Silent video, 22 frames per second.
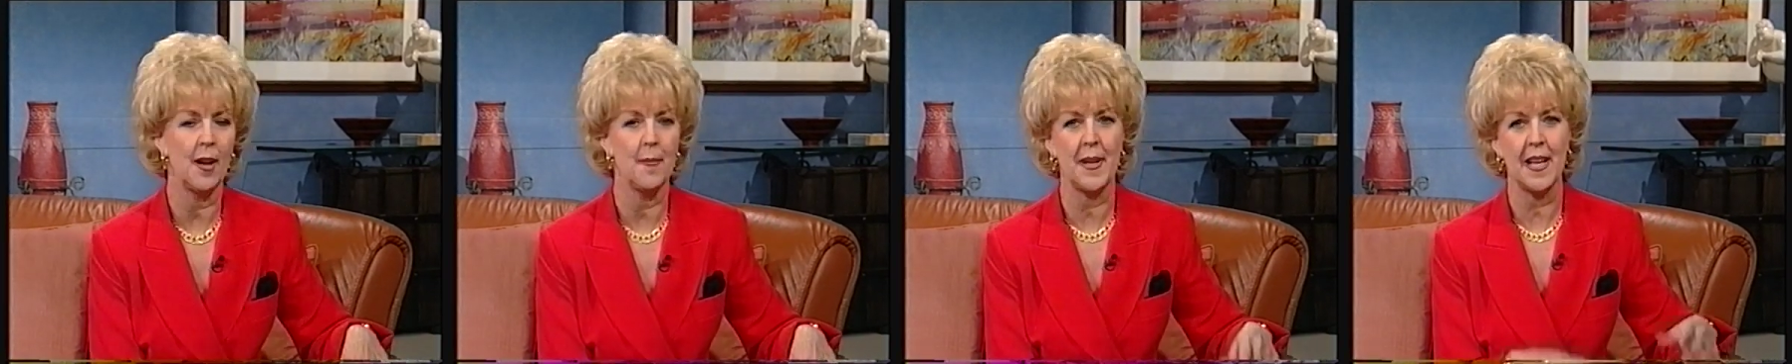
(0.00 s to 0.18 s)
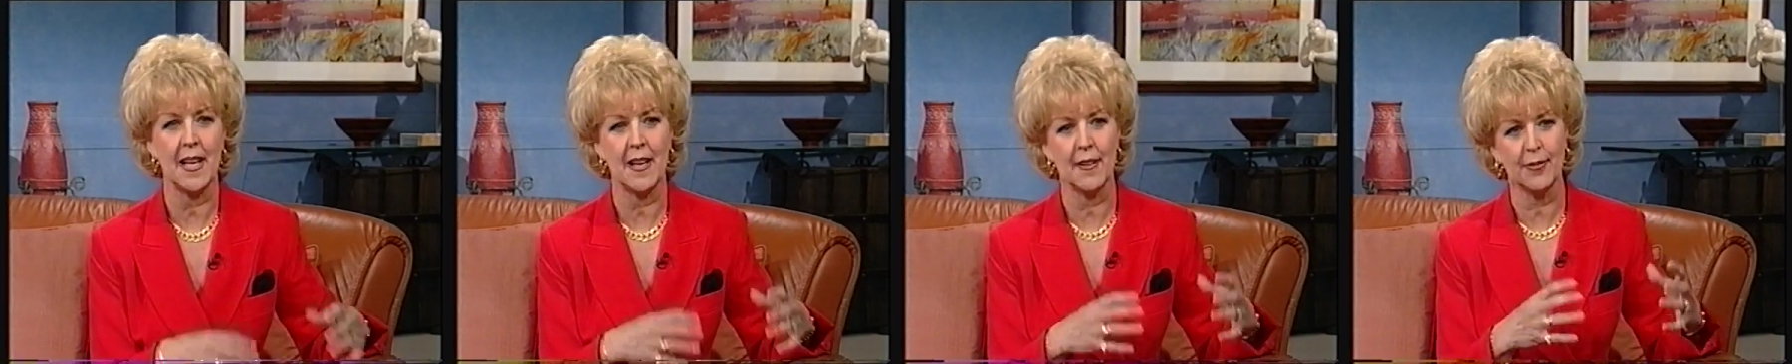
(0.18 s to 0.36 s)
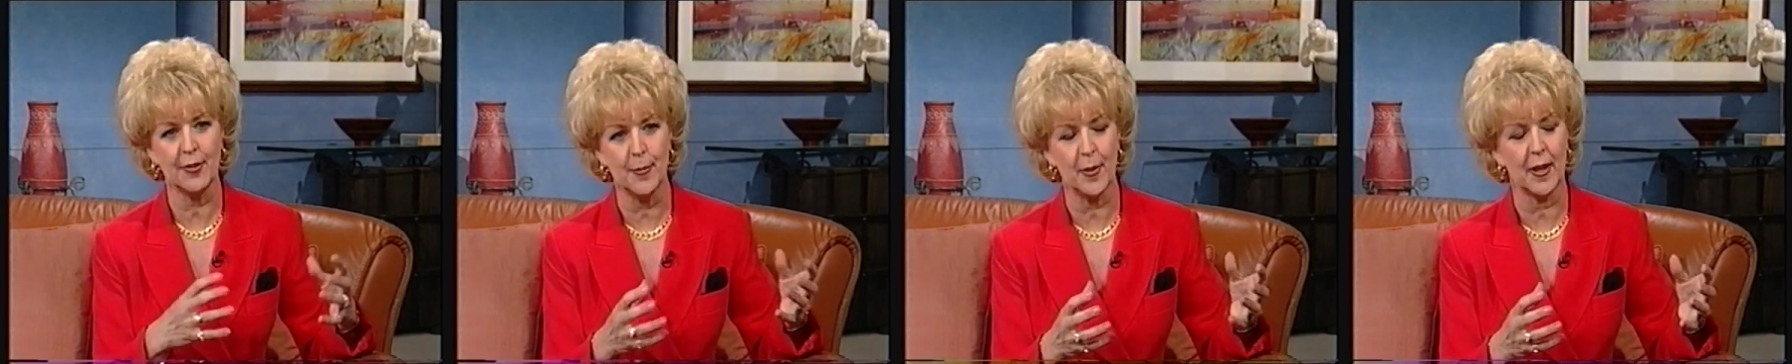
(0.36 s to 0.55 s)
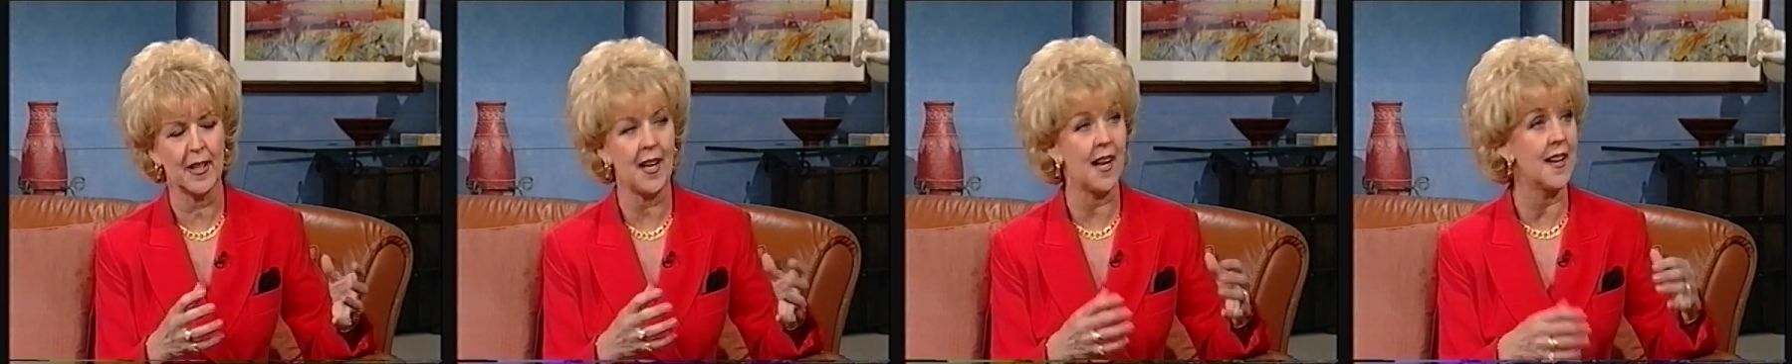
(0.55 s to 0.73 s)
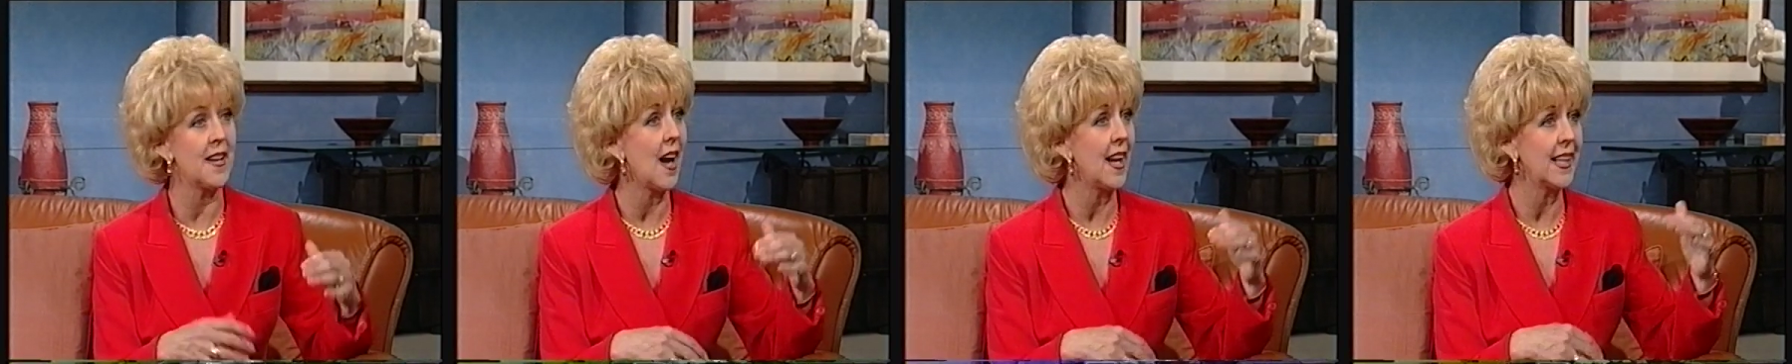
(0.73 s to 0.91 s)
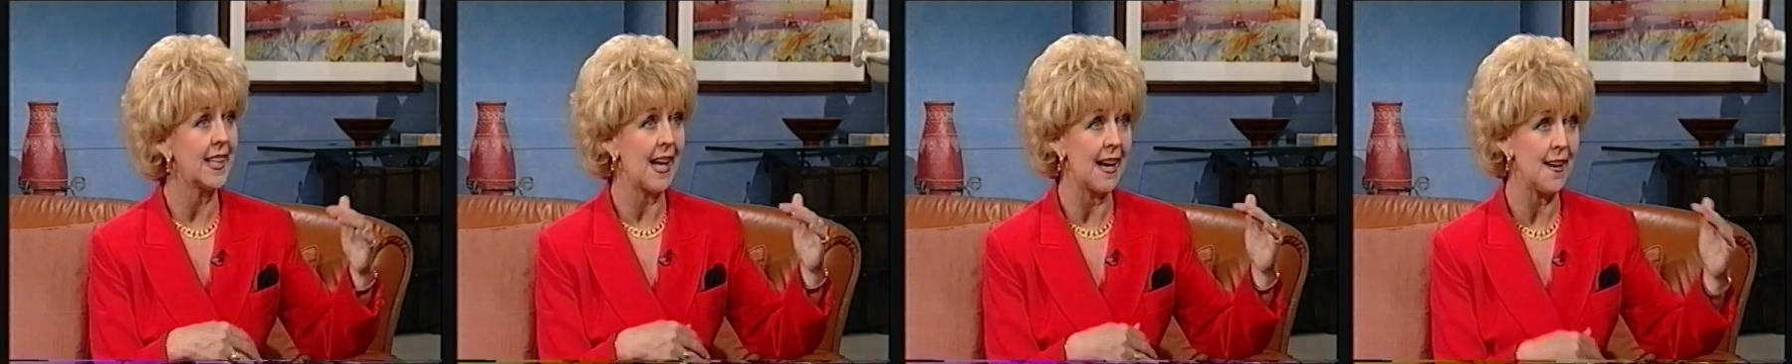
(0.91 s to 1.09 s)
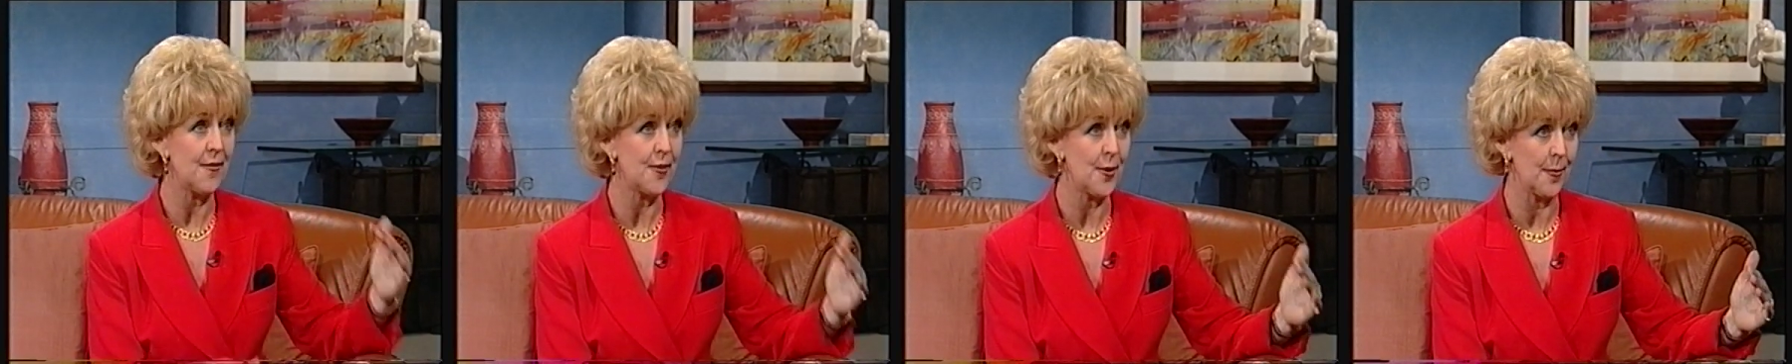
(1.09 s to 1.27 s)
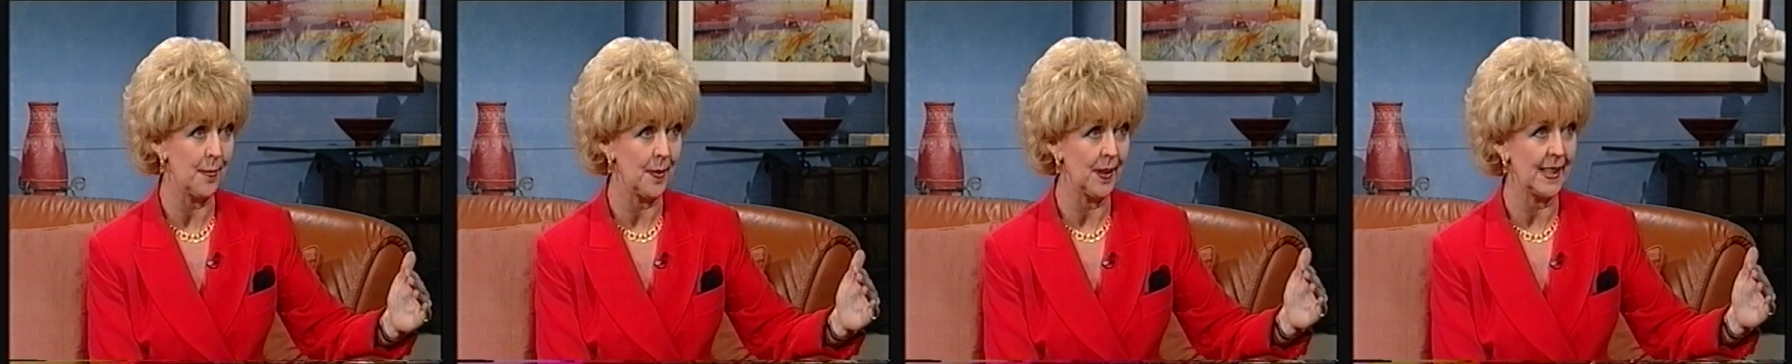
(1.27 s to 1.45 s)
I mean, everybody, and I
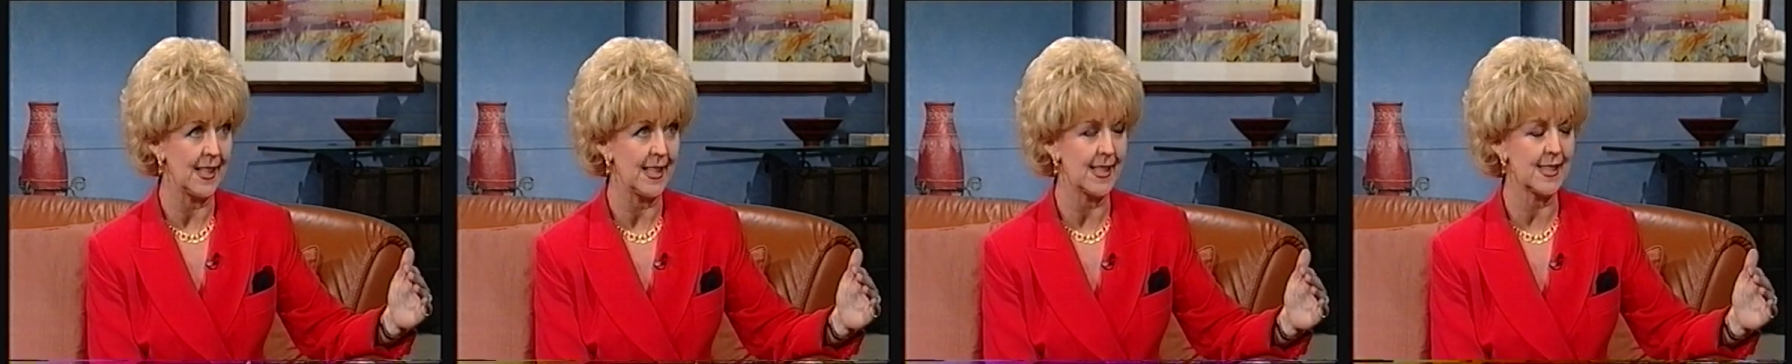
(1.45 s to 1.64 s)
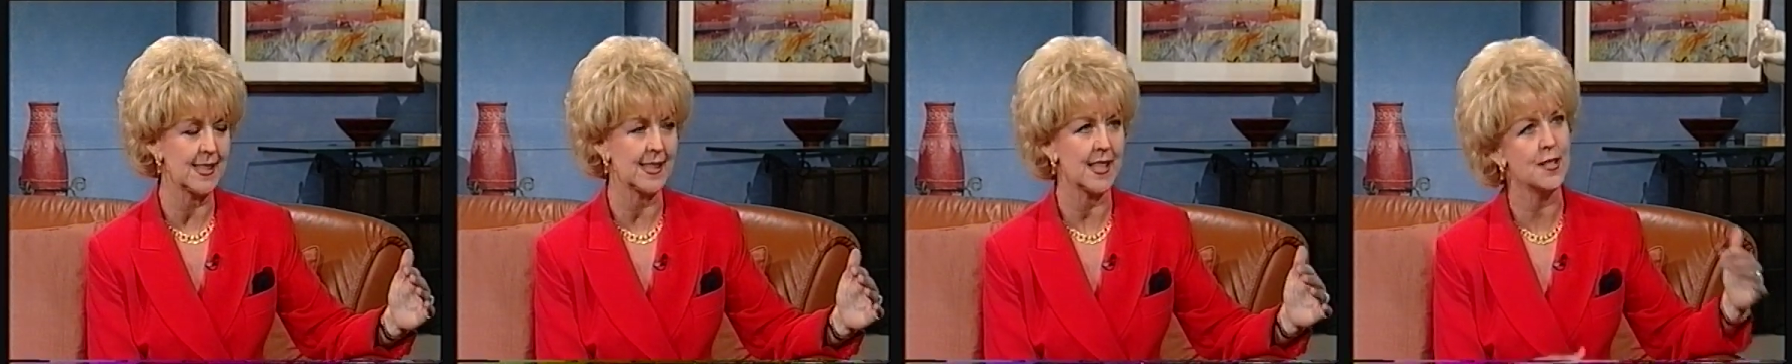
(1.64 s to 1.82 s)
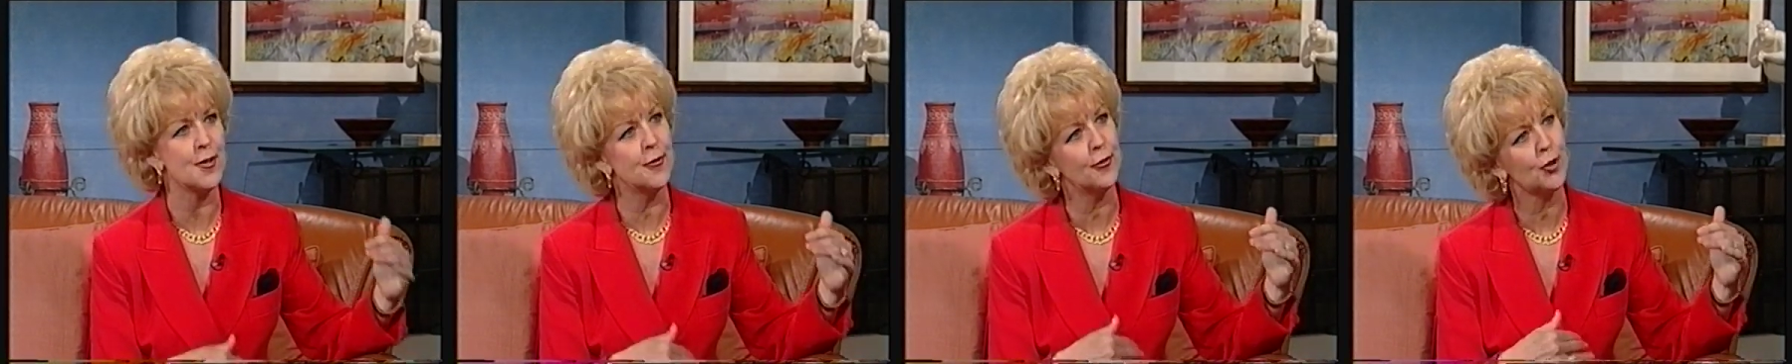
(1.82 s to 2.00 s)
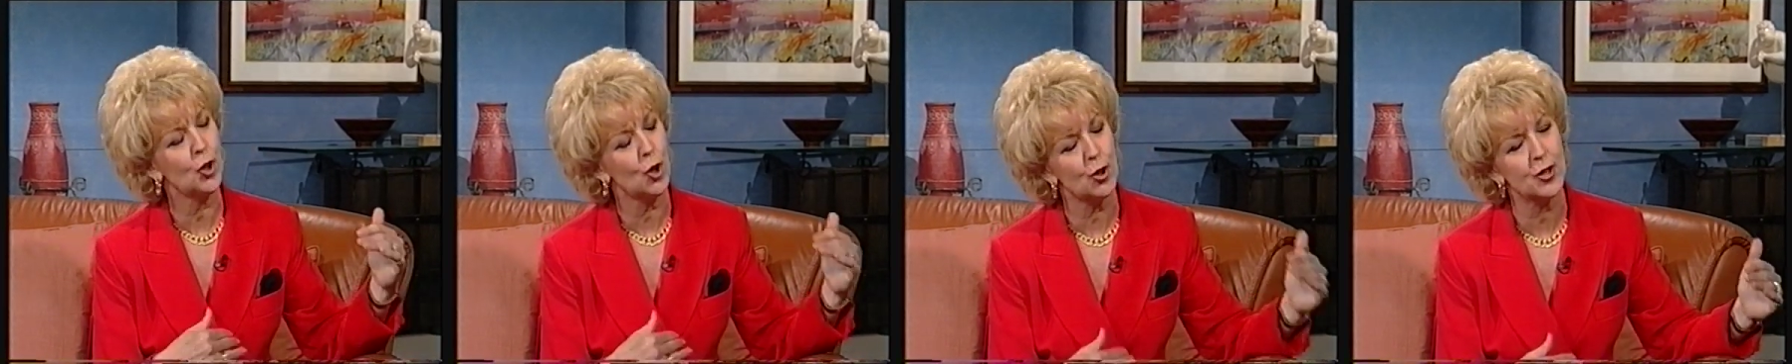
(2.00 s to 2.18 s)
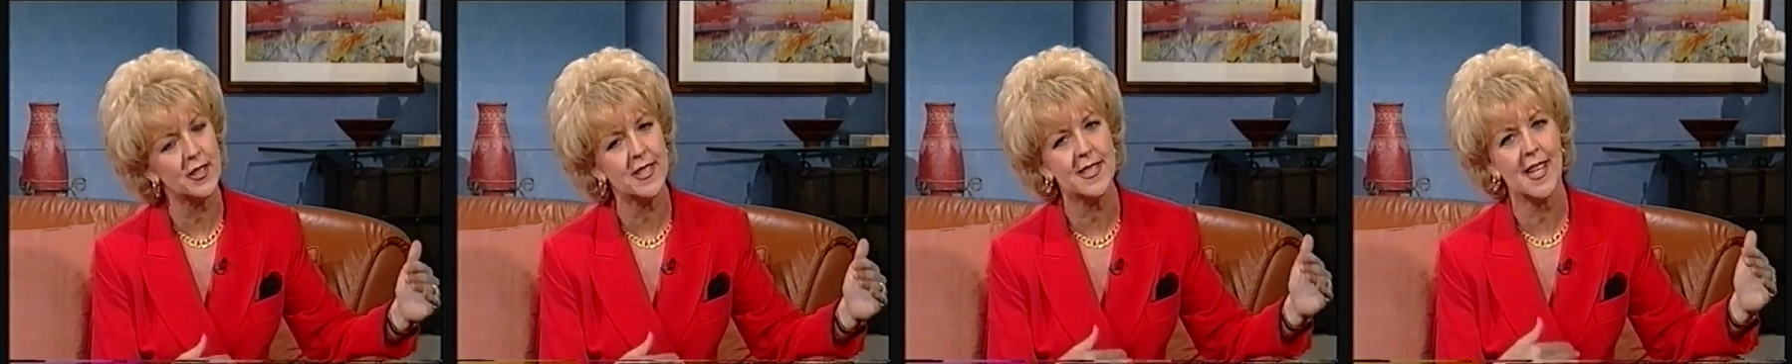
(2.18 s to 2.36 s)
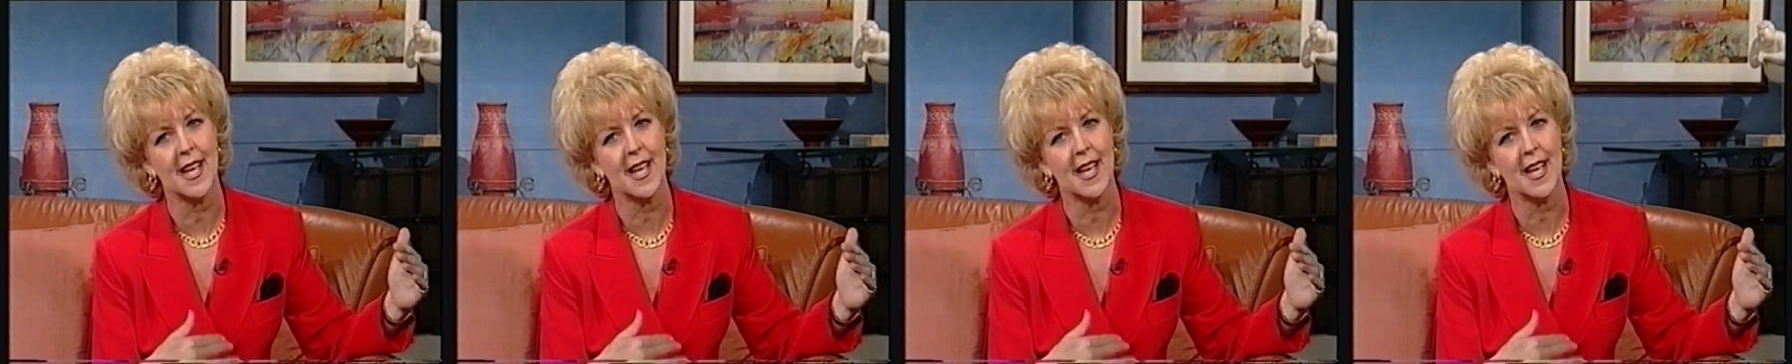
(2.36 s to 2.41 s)
gave them a list, and of course,